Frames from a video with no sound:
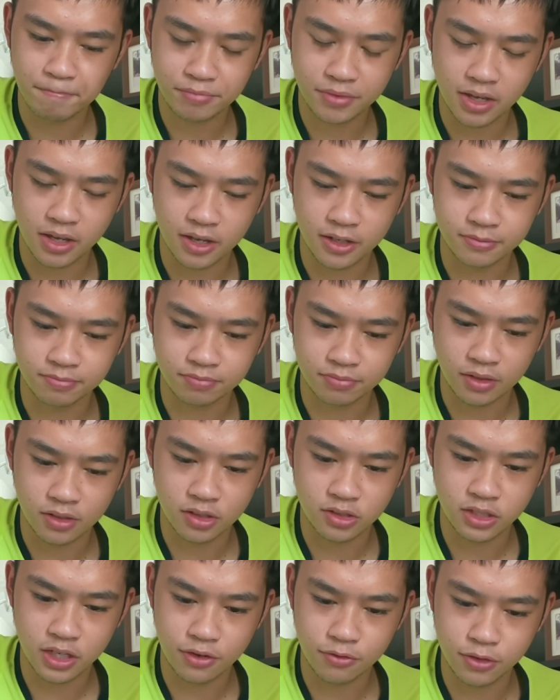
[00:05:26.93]
and the
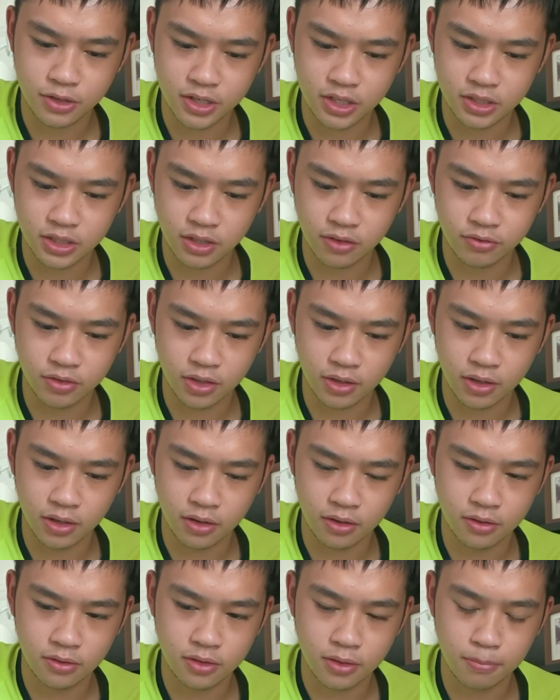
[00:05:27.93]
savoriness of
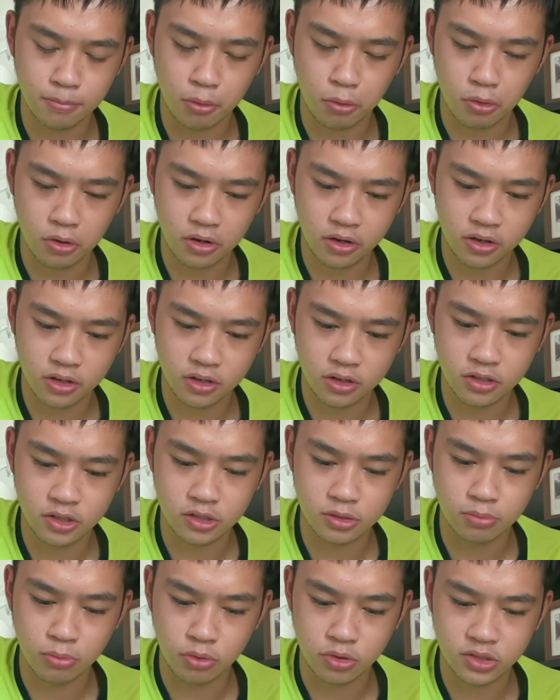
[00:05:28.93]
the pork
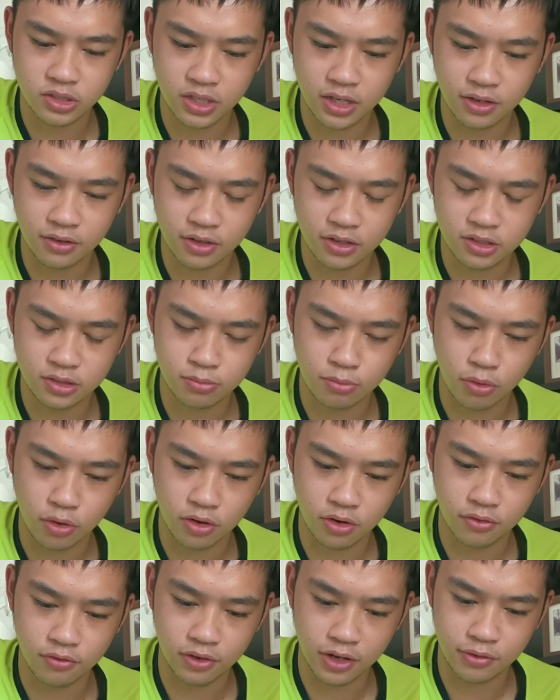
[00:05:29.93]
is more
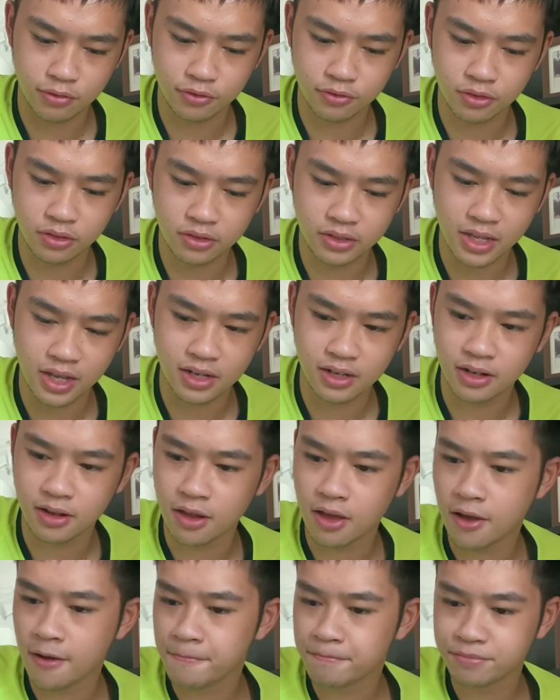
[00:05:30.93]
flavorful than
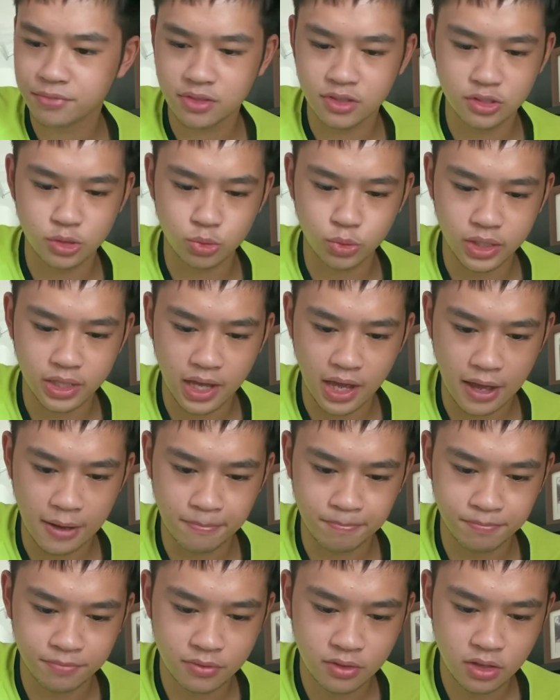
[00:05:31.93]
the sweet
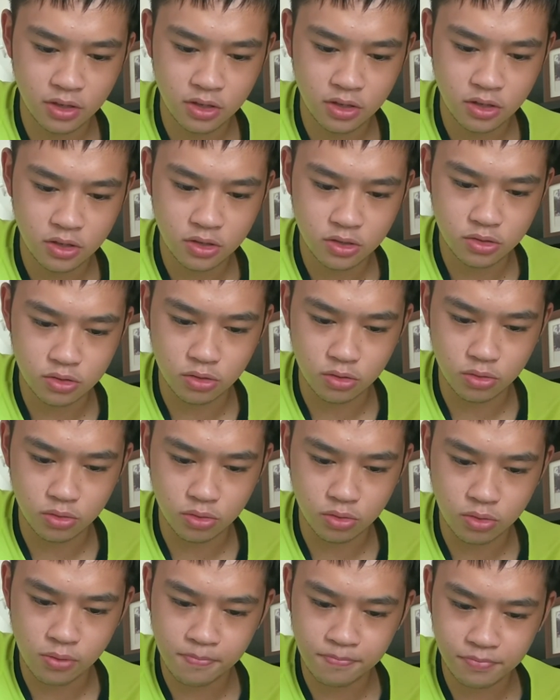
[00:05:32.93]
ham.
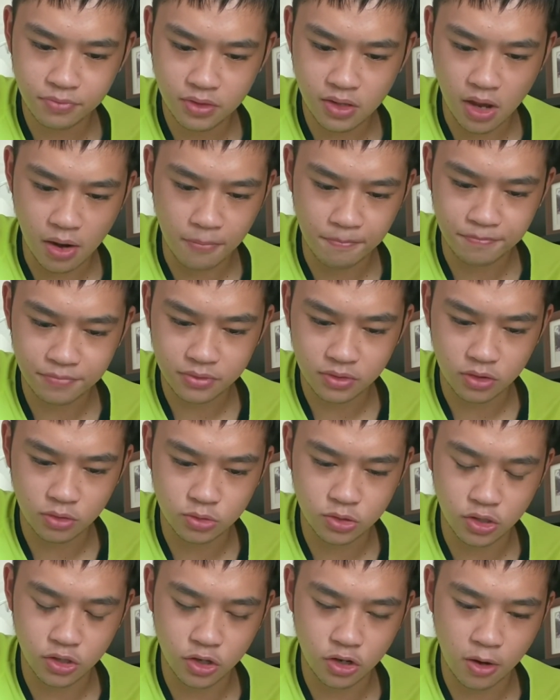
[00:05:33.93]
So yeah,
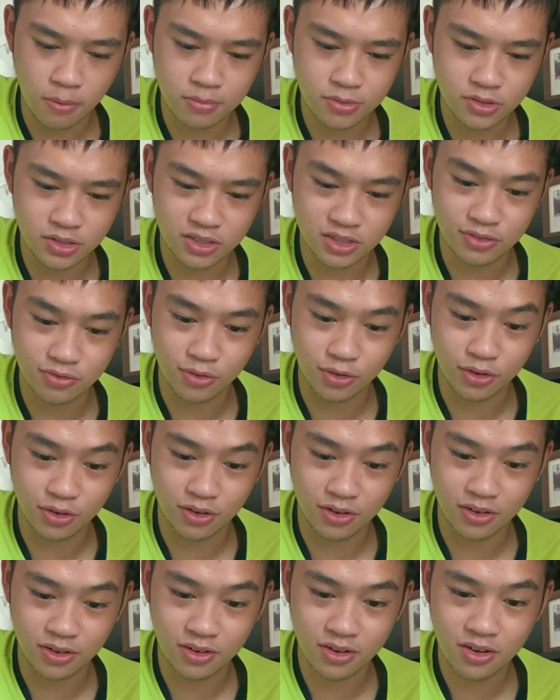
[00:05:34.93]
those are your options
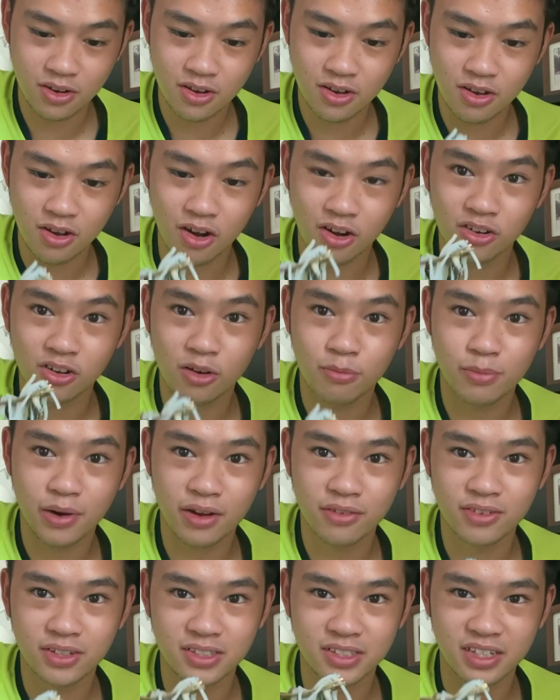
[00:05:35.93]
for Hong Kong
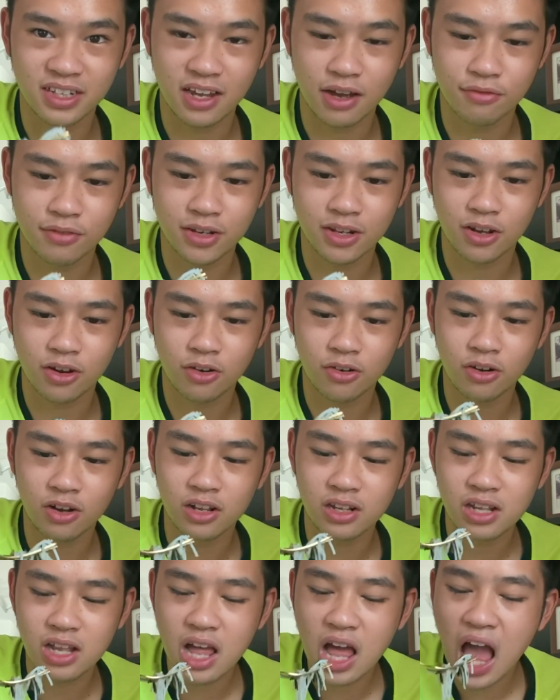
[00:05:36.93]
breakfast in Cafe de
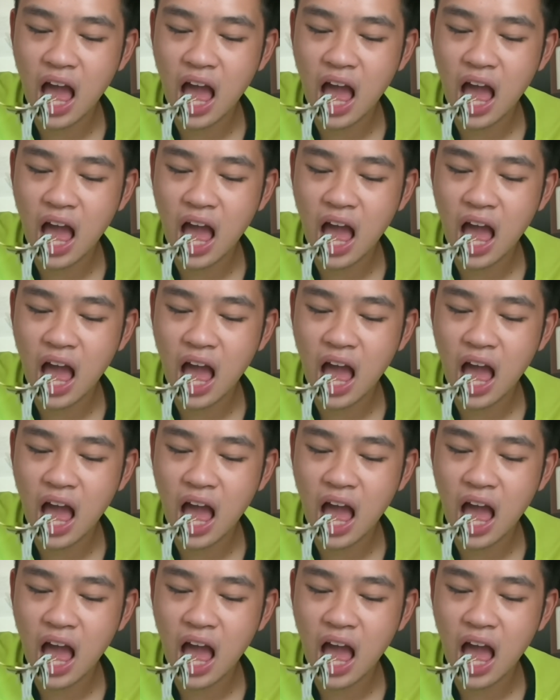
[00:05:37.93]
Coral.